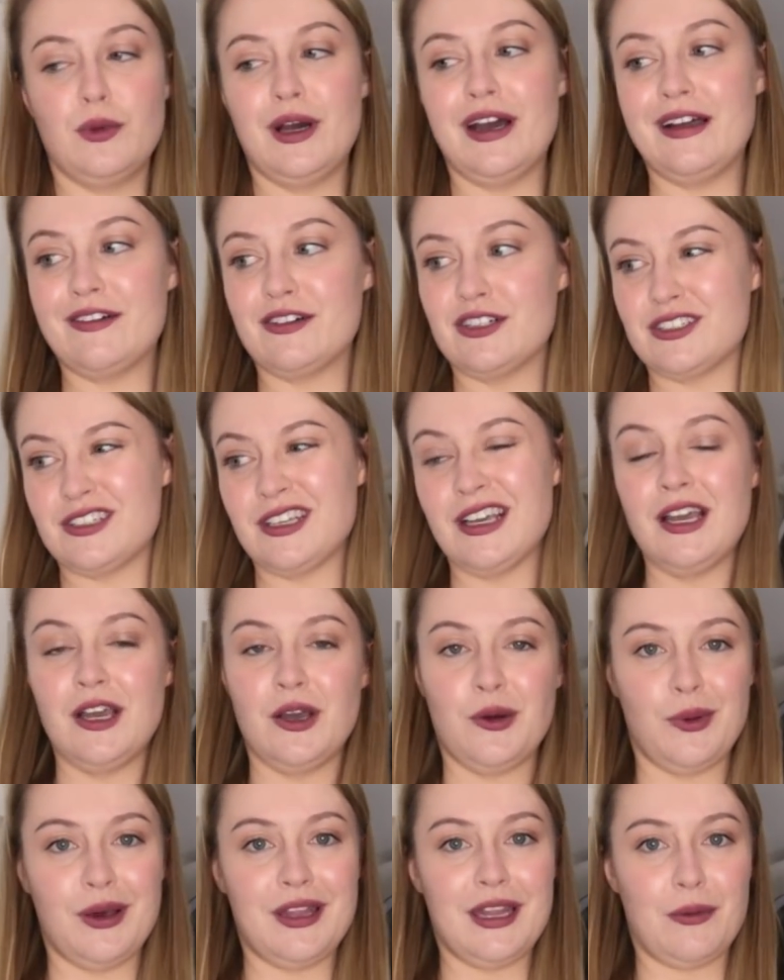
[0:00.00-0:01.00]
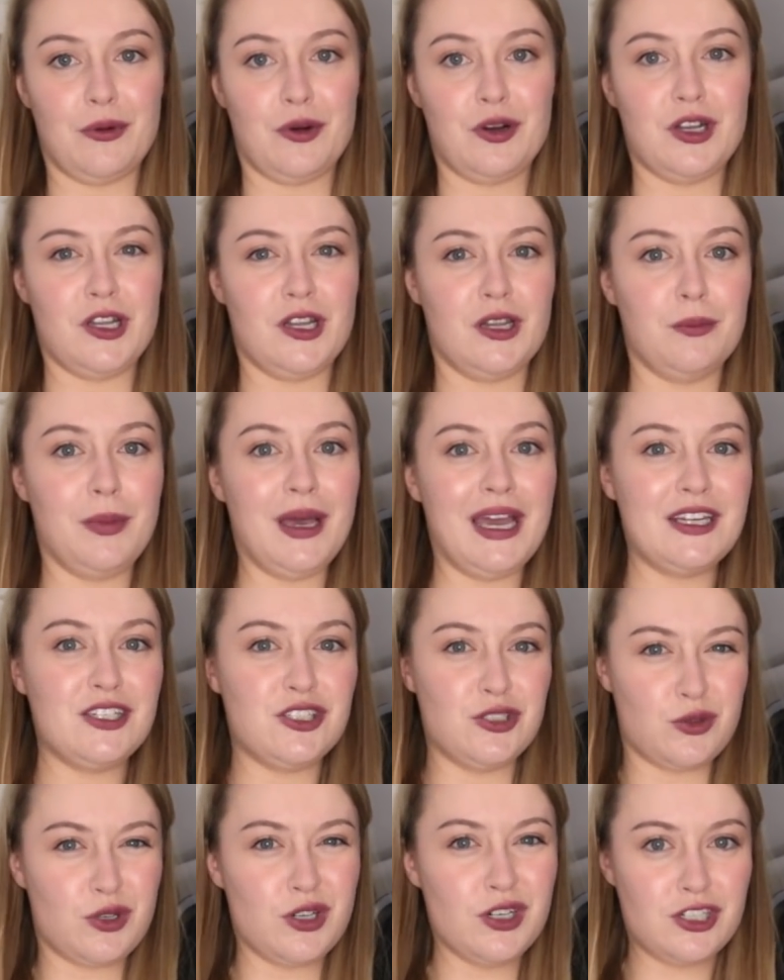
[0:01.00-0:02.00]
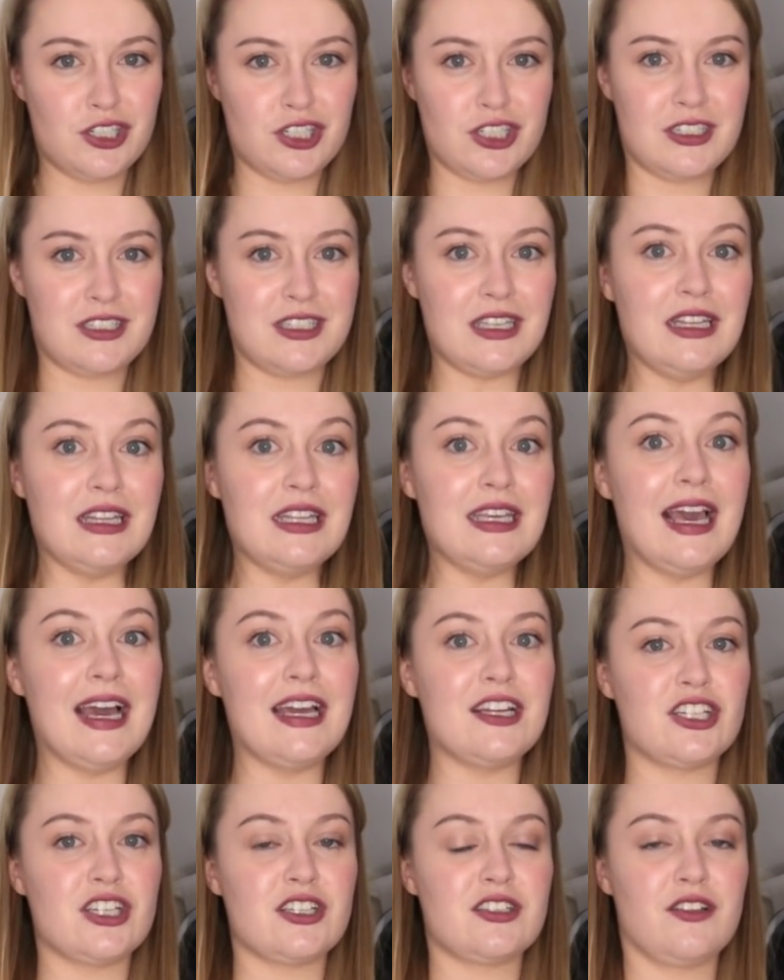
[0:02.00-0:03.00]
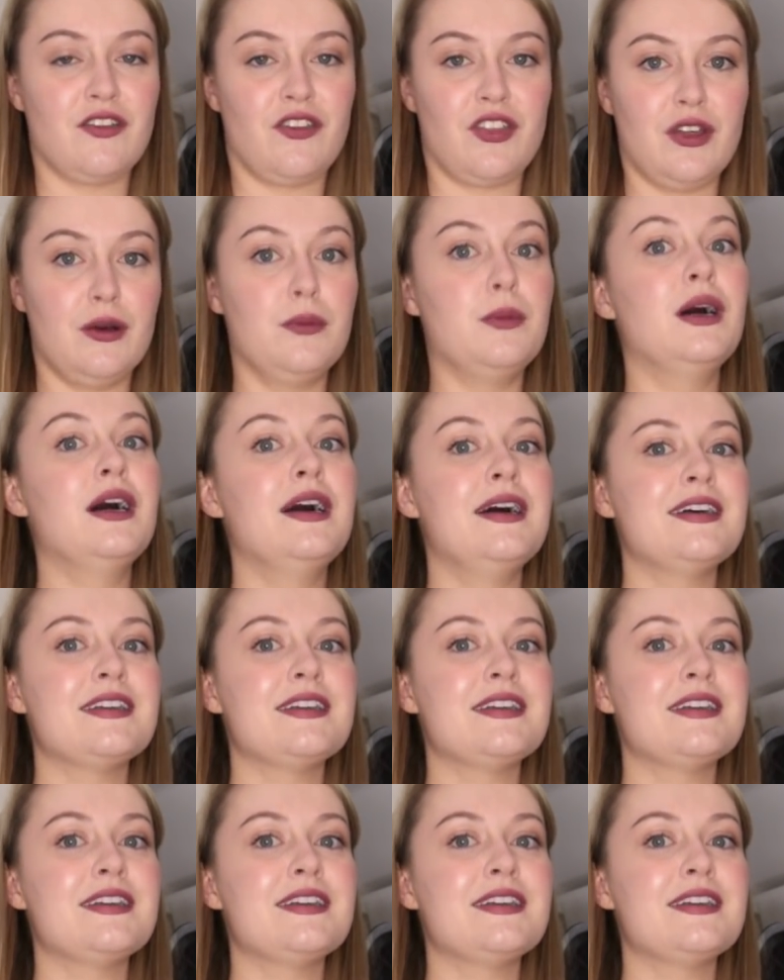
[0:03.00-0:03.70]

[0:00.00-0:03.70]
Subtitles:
whereas when they were under the bed you could just see the edges of them